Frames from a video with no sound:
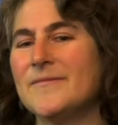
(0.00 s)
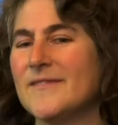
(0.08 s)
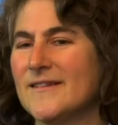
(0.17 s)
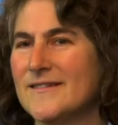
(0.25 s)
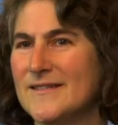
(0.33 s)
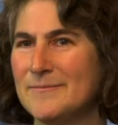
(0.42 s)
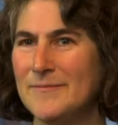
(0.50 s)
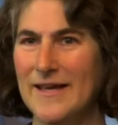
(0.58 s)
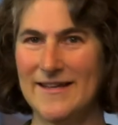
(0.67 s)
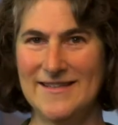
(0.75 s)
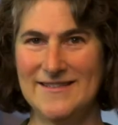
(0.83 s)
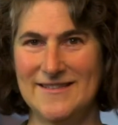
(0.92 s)
there's
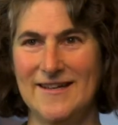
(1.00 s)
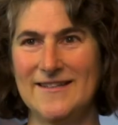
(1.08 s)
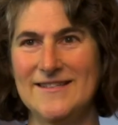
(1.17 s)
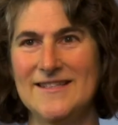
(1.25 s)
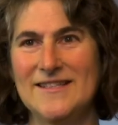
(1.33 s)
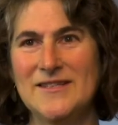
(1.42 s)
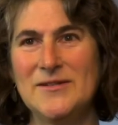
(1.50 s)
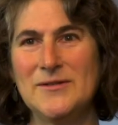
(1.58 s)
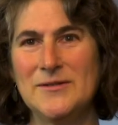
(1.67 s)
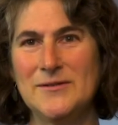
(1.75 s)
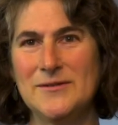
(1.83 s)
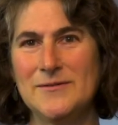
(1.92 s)
Patty Johnson,
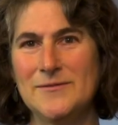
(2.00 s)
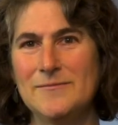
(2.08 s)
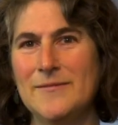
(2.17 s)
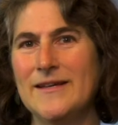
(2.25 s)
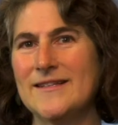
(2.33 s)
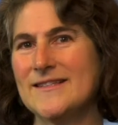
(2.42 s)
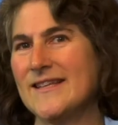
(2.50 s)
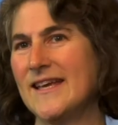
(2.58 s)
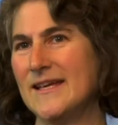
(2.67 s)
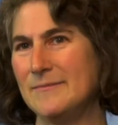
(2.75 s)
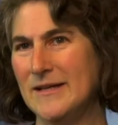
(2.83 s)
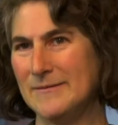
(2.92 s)
who makes
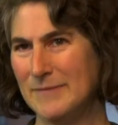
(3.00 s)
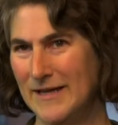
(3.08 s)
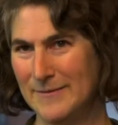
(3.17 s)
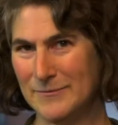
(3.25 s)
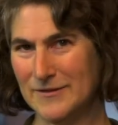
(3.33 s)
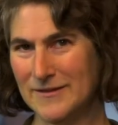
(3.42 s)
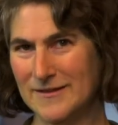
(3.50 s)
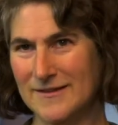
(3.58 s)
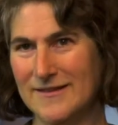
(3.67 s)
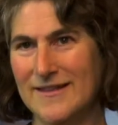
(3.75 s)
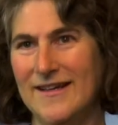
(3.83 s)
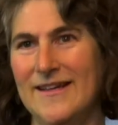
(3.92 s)
handmade
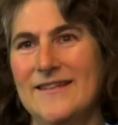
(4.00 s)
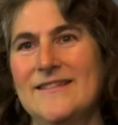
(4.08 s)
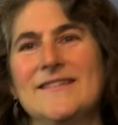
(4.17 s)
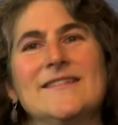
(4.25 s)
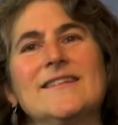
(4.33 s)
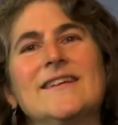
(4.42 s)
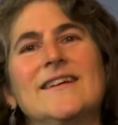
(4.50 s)
paper and